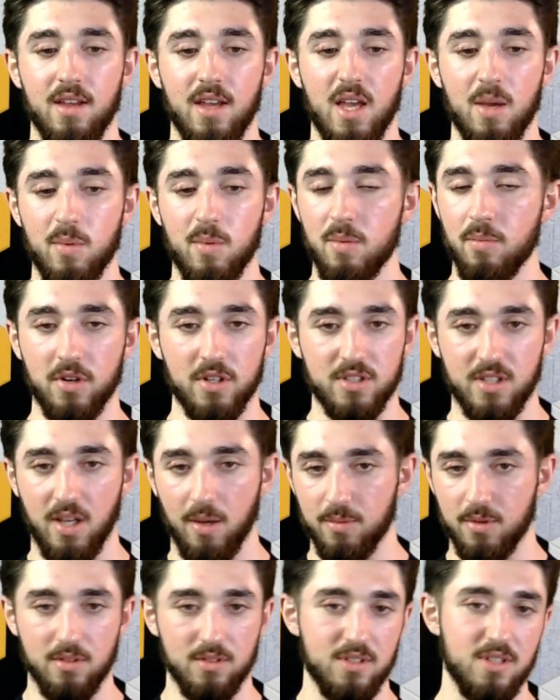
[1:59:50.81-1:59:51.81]
a bit more
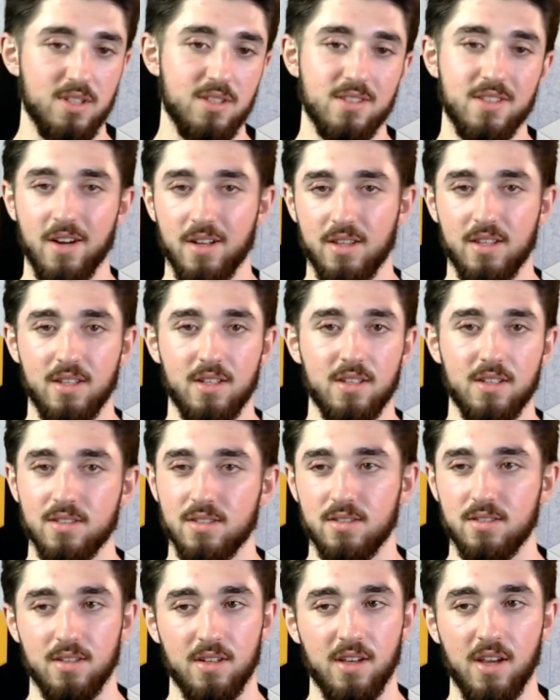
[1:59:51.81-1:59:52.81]
skeptical to the entire thing,
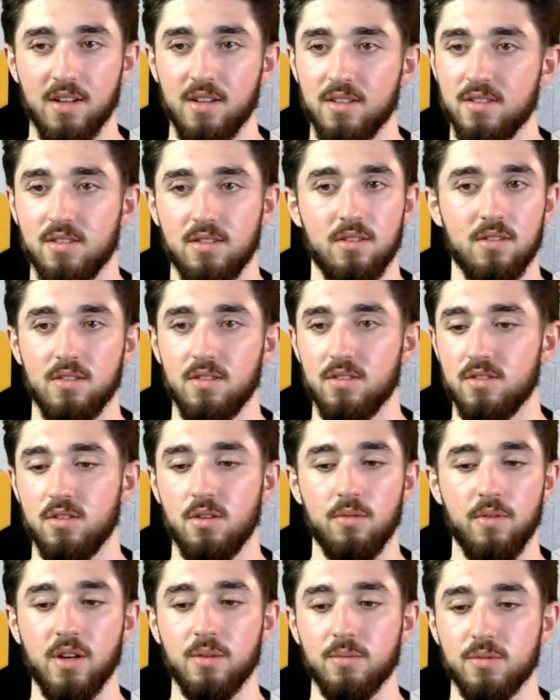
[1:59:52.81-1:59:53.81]
because again, it's
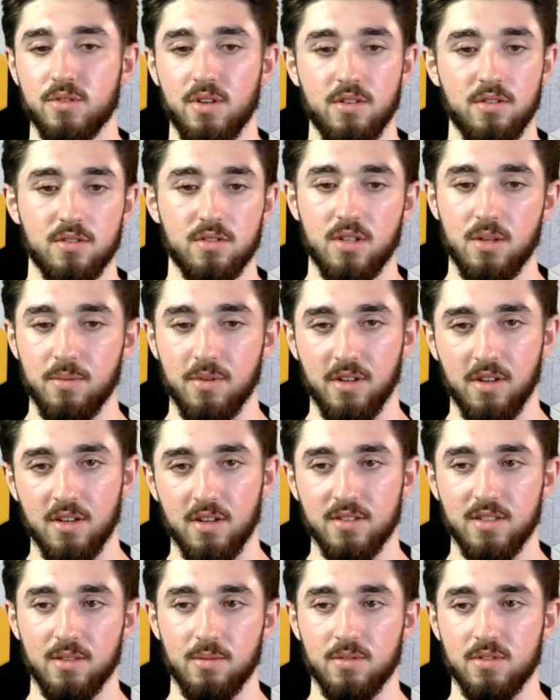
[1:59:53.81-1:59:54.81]
two random strangers coming in
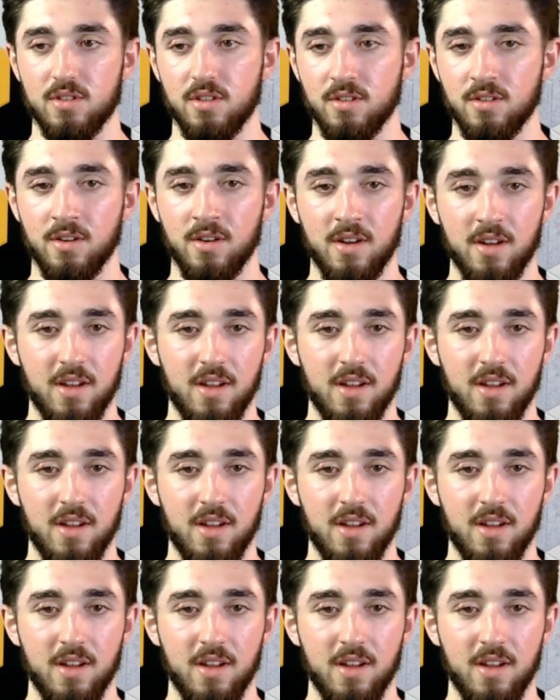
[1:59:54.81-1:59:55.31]
contact with each other,